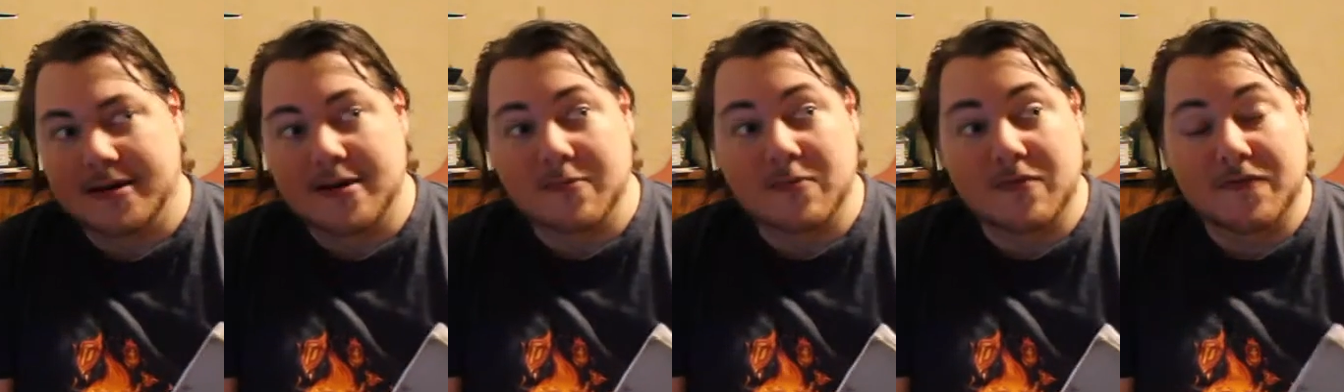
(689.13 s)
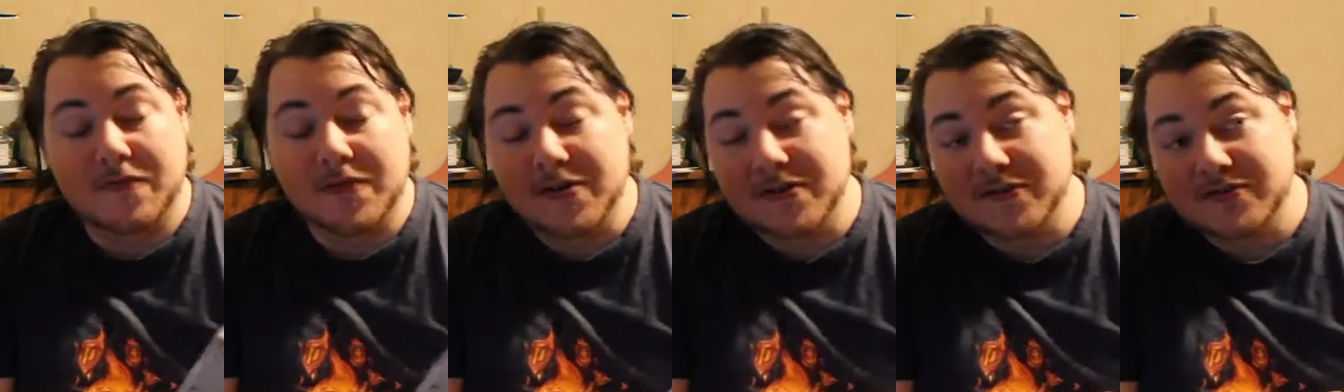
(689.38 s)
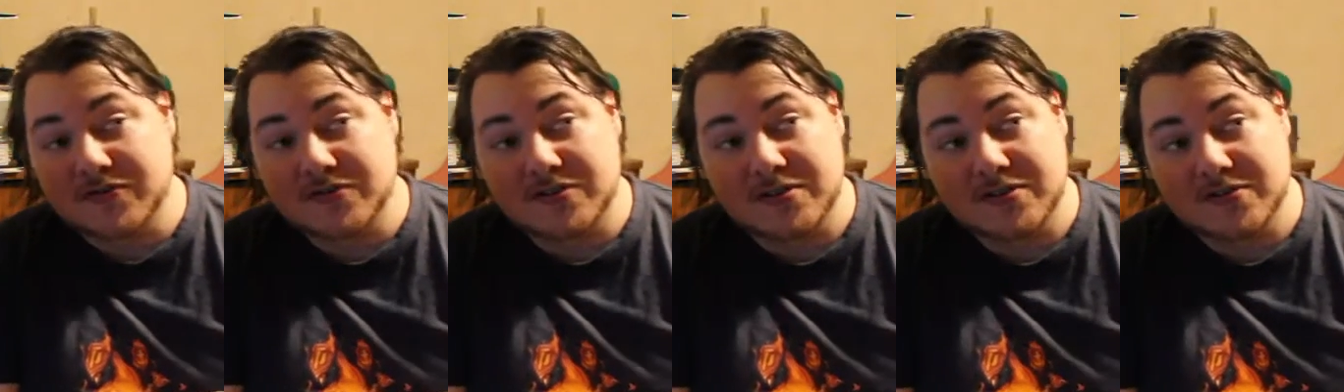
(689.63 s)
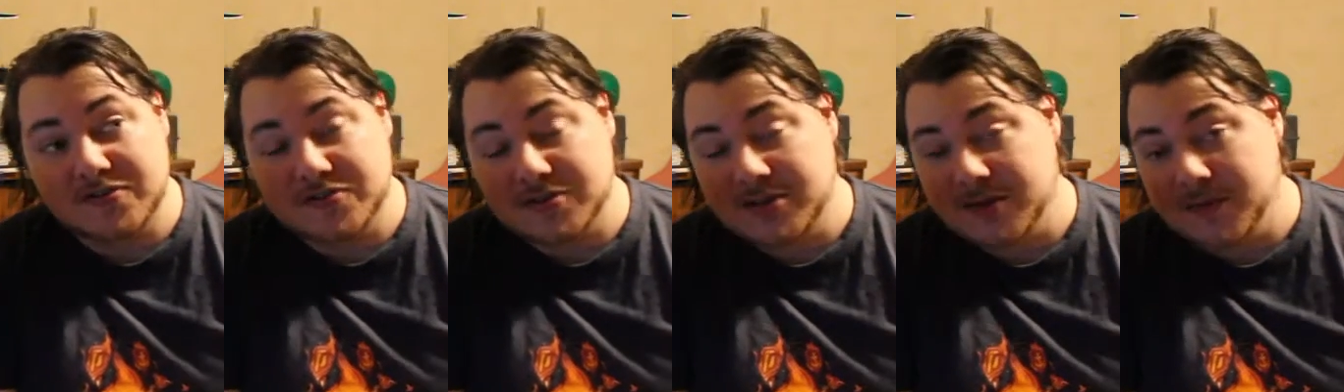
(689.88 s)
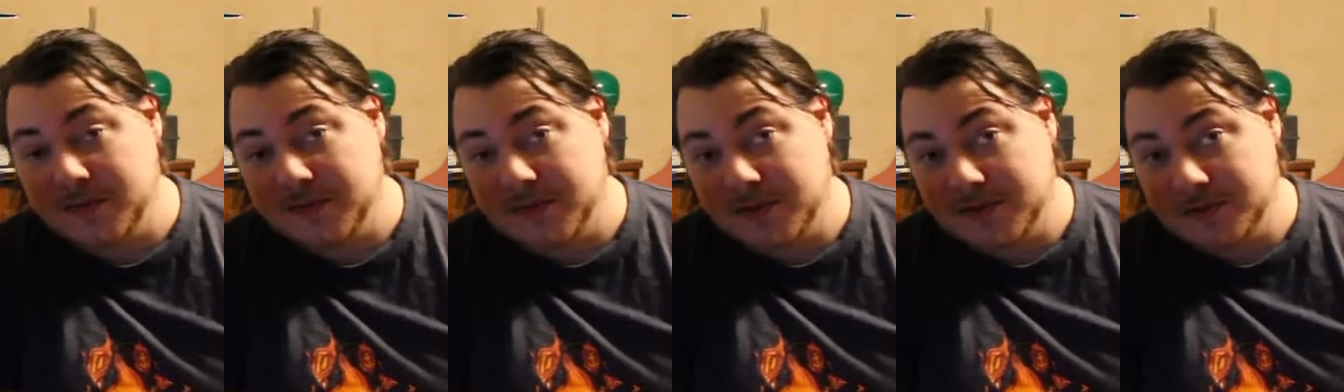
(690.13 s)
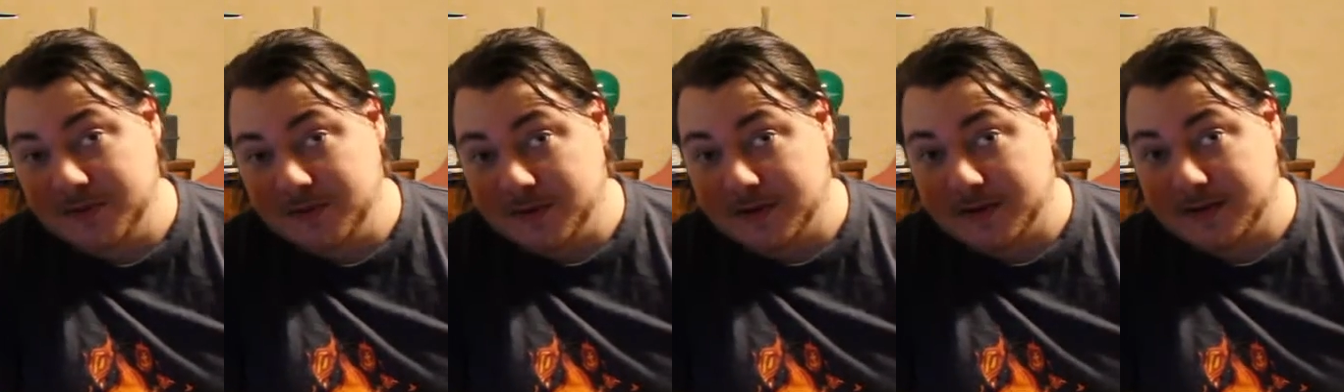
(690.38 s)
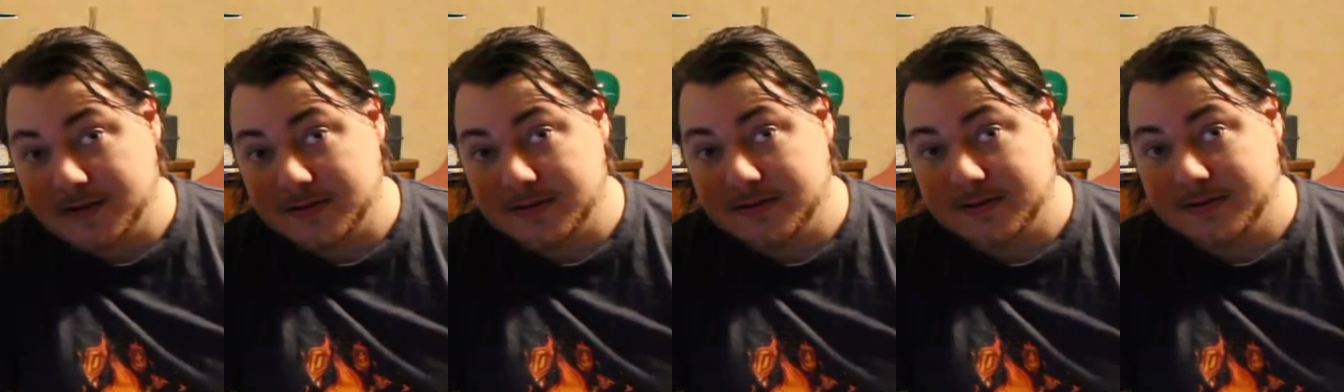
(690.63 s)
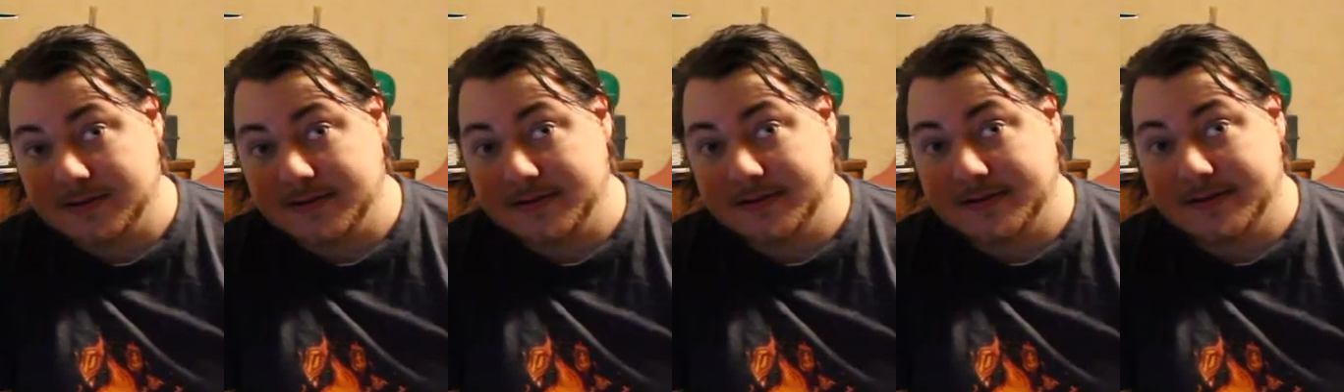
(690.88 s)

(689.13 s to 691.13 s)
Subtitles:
Be very interesting to see what they do with it.